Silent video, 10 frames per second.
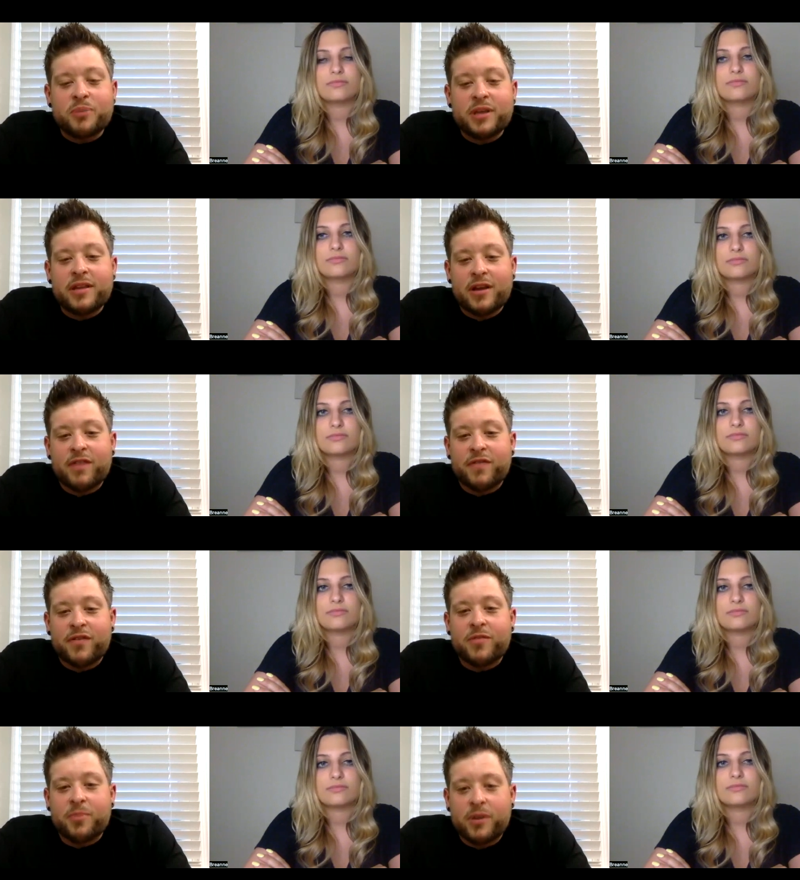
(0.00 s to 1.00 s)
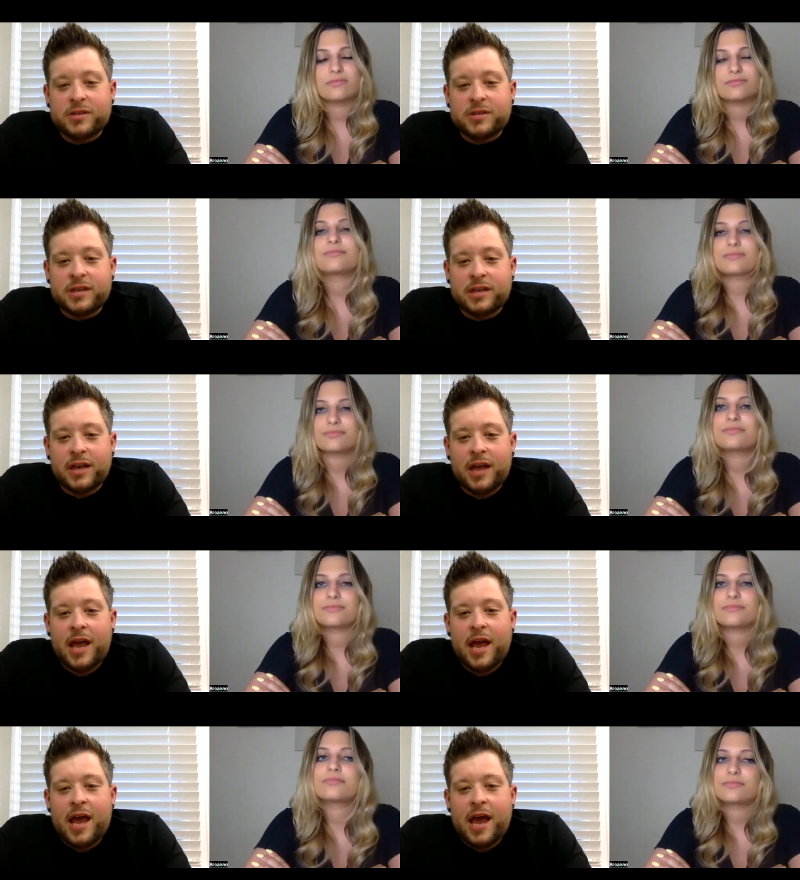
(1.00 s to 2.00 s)
Speaker 1: be there for the person
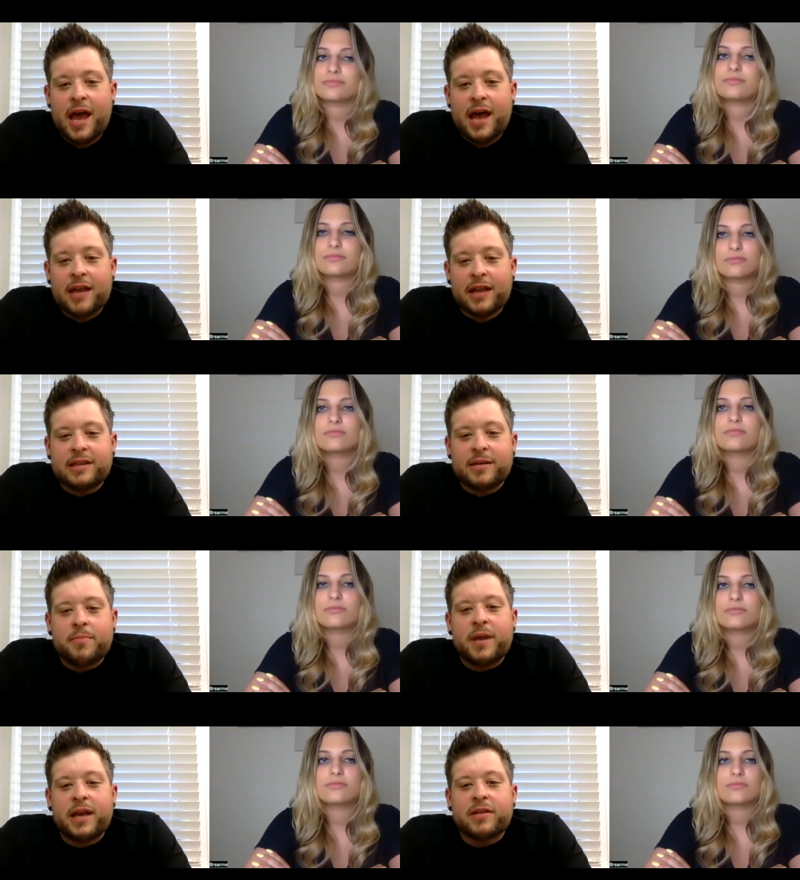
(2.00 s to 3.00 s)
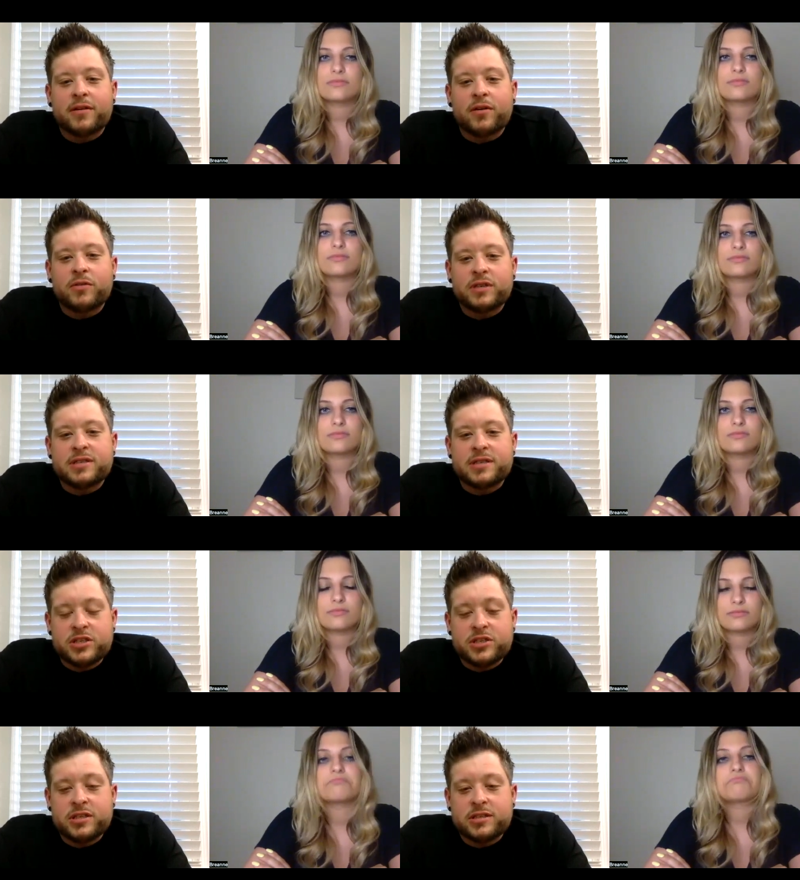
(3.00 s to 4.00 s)
and let them make their own
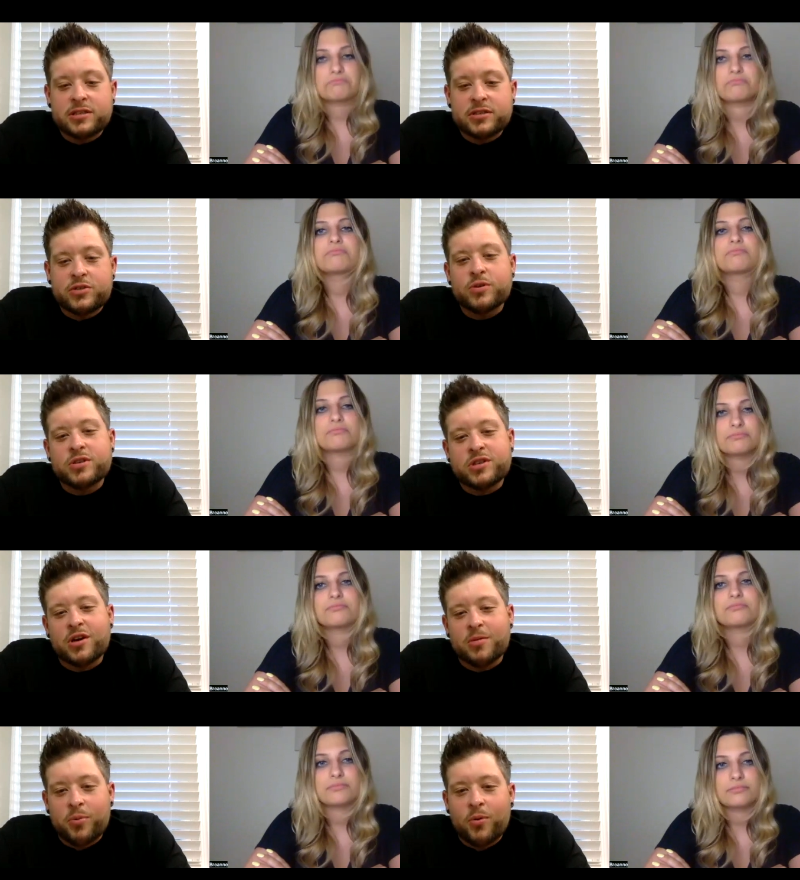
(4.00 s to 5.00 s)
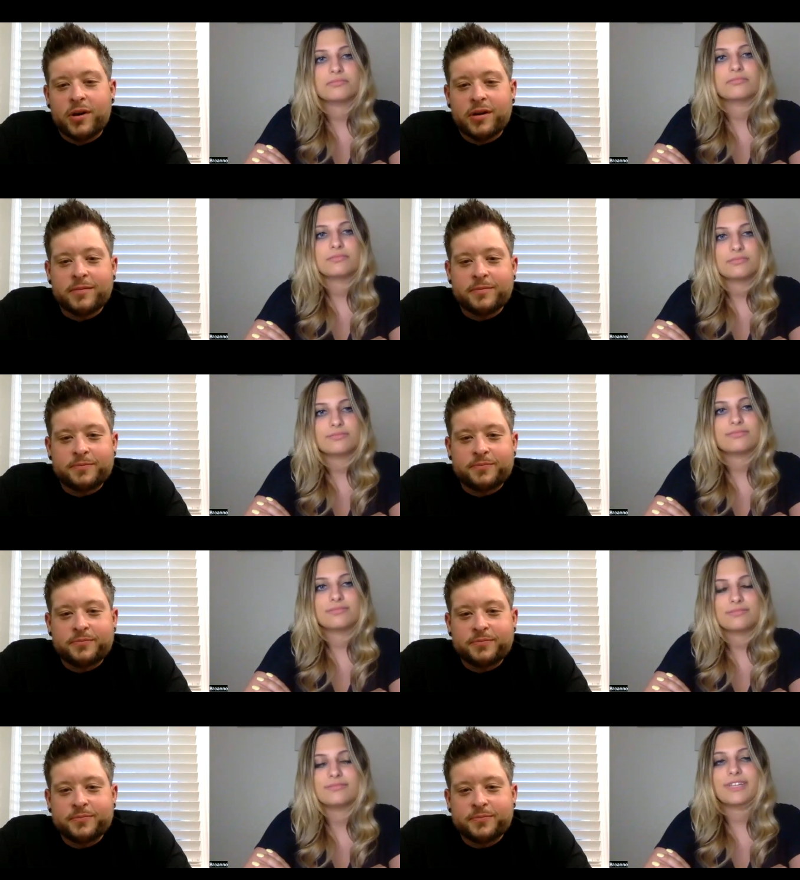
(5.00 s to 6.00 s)
decisions to a certain point.
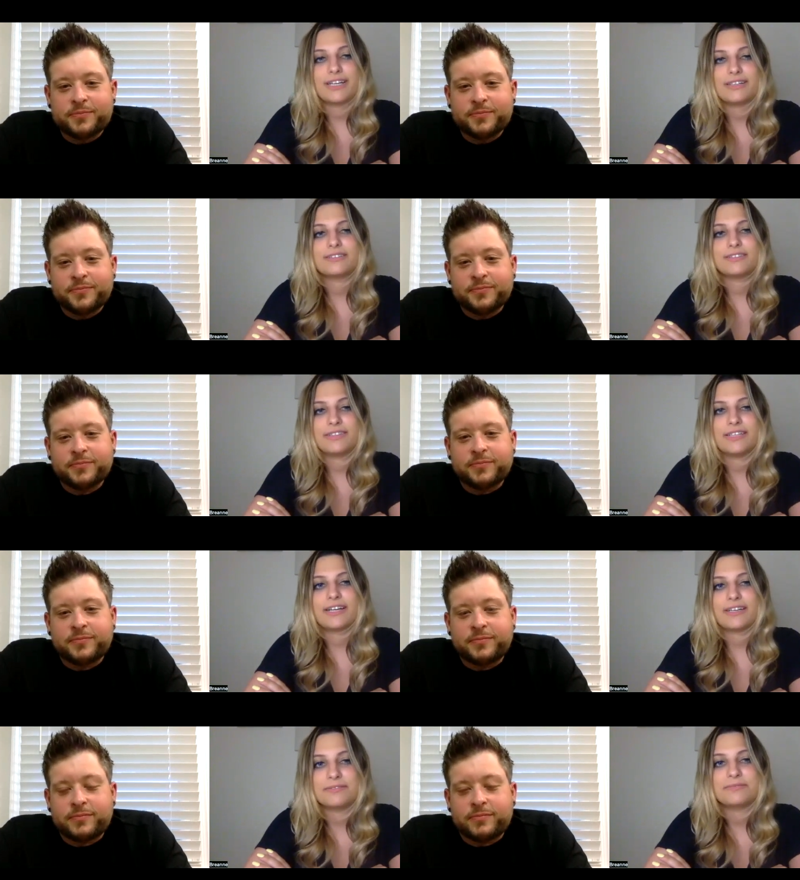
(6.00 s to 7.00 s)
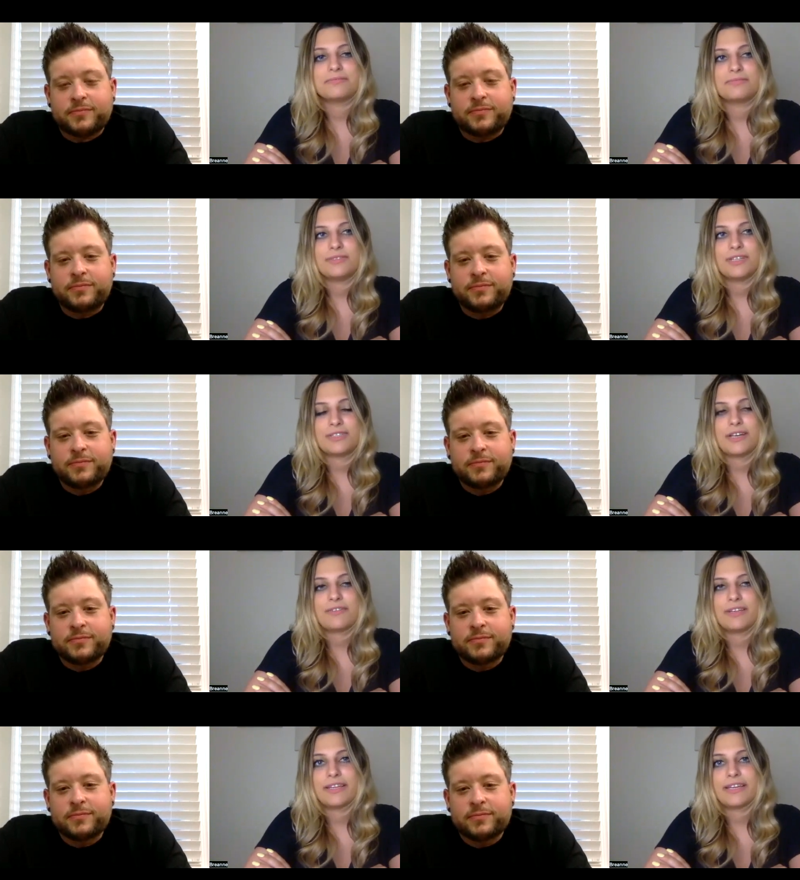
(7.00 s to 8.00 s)
Speaker 2: Yeah. Yeah. No,
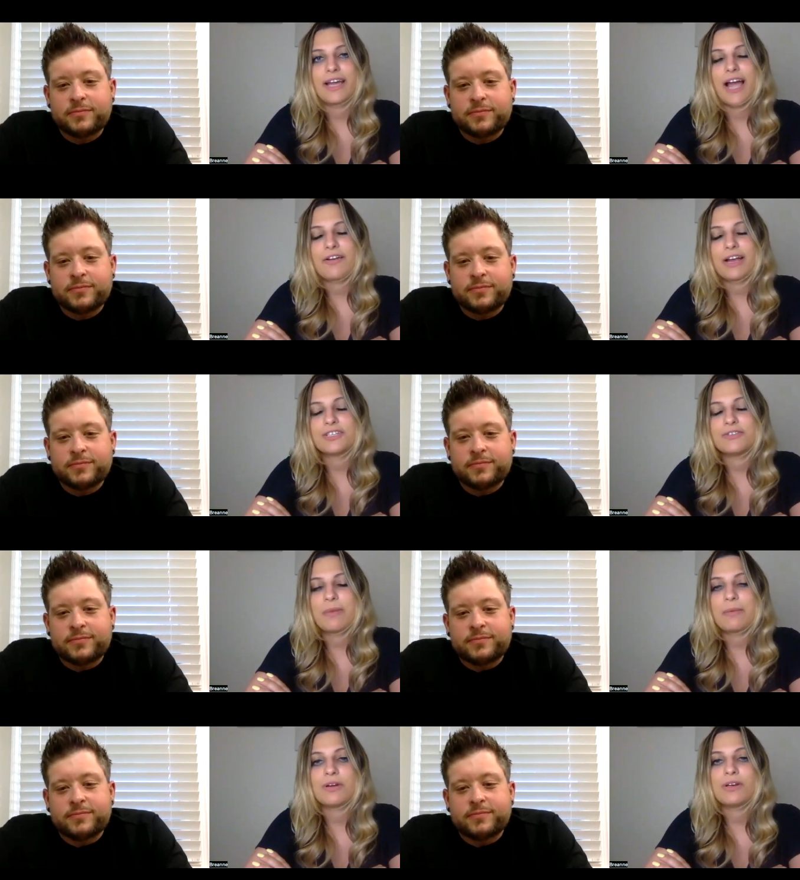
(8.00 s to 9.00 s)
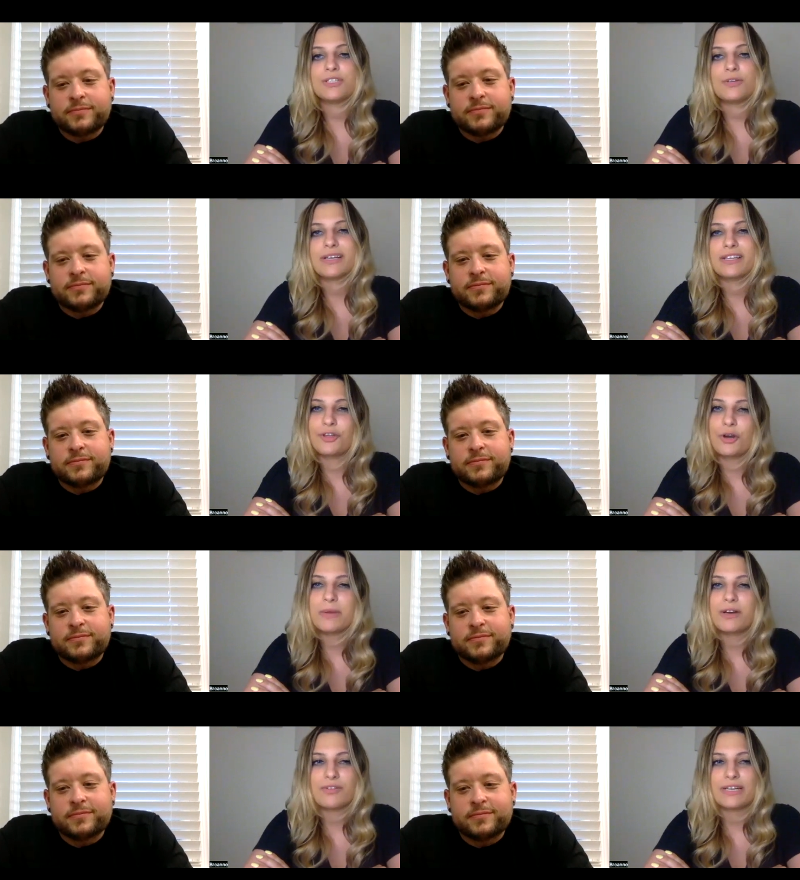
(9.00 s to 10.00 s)
definitely. I actually remember doing a little
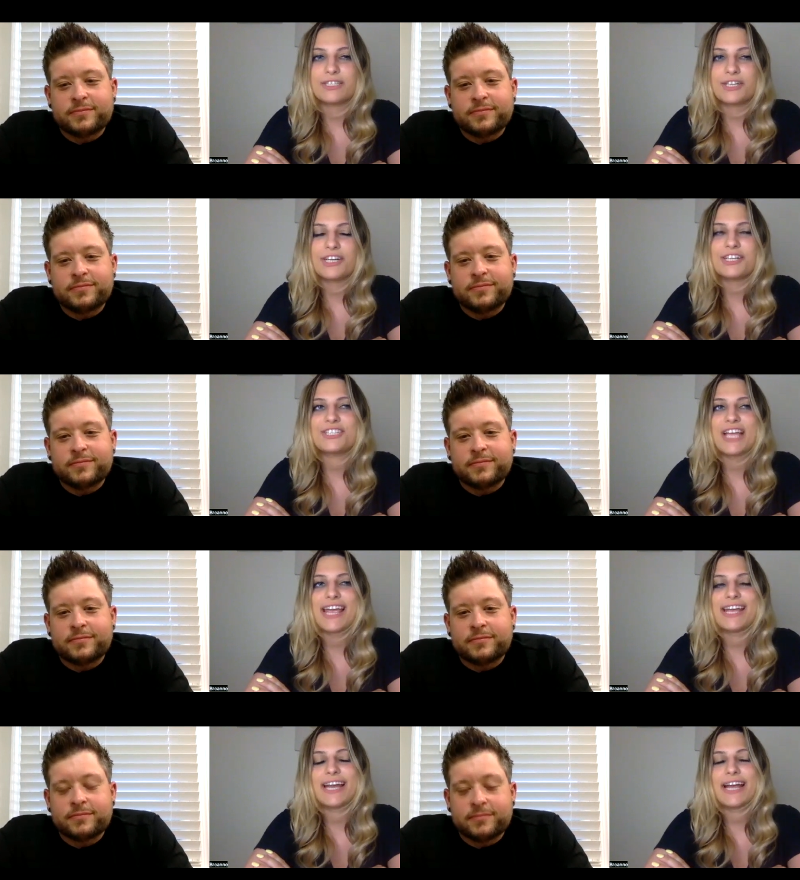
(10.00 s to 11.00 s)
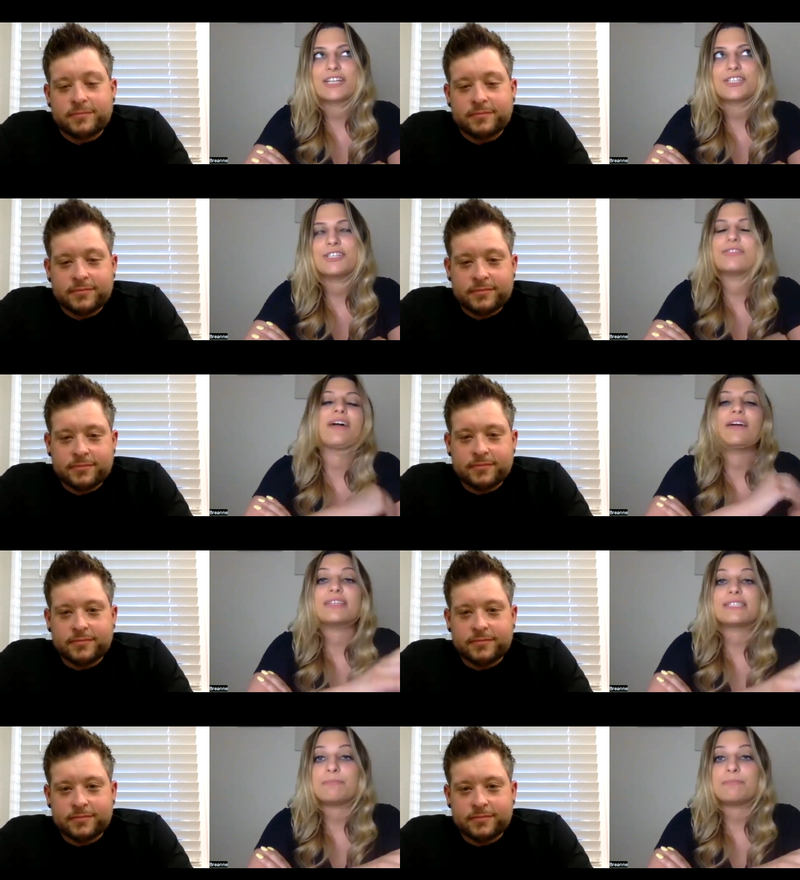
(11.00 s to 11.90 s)
bit of research, and I actually found this